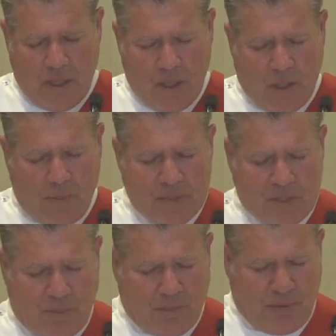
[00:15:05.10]
Help us
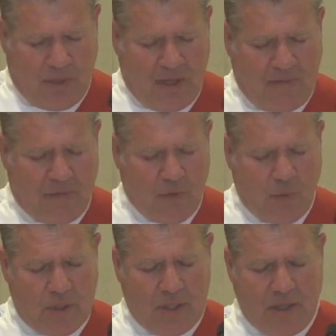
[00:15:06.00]
to pray for
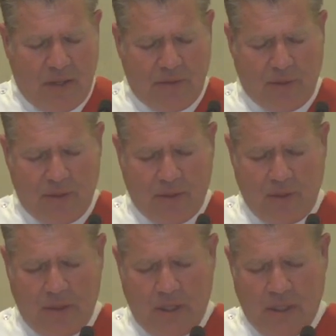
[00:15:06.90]
one another
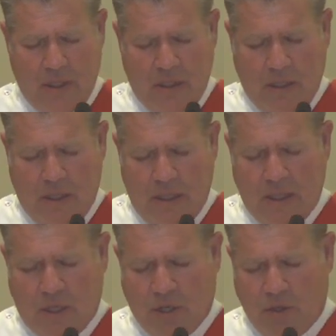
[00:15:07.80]
and
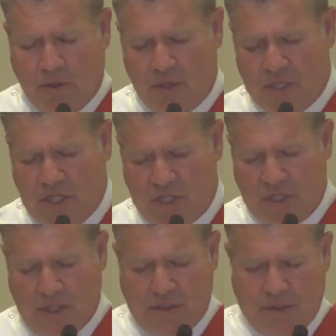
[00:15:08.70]
encourage each
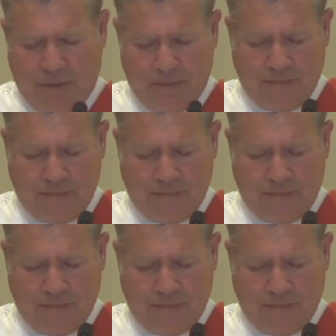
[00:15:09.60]
other.